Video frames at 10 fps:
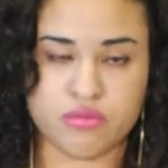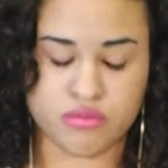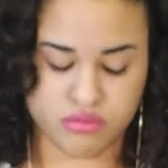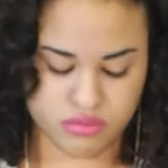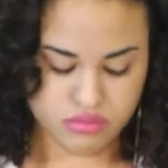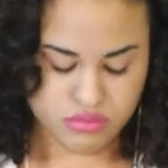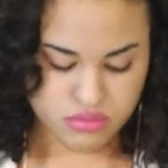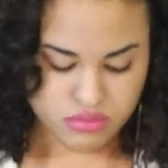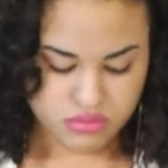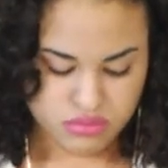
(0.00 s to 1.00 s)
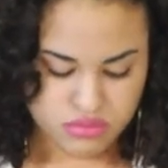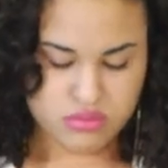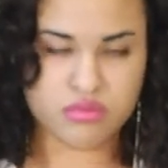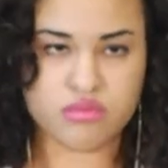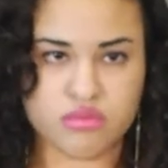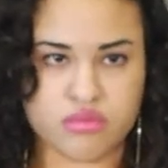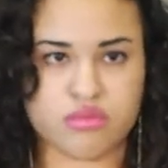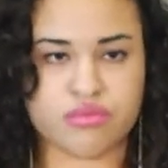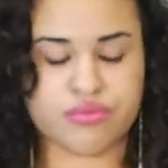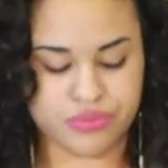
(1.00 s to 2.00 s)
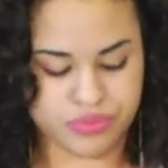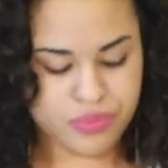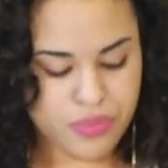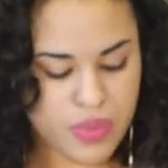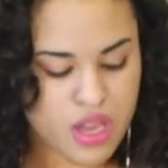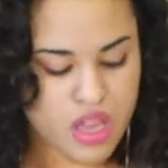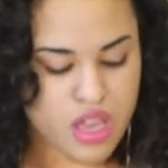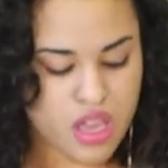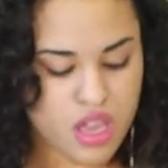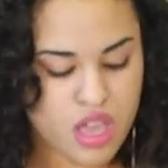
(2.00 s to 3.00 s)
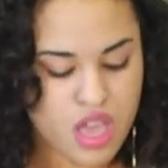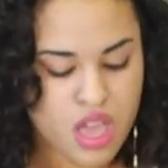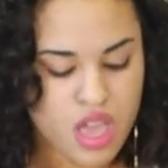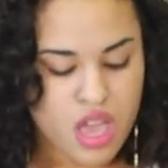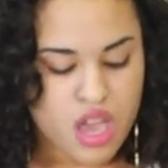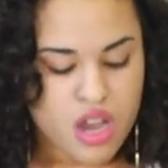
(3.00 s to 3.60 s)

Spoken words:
Nothing is said.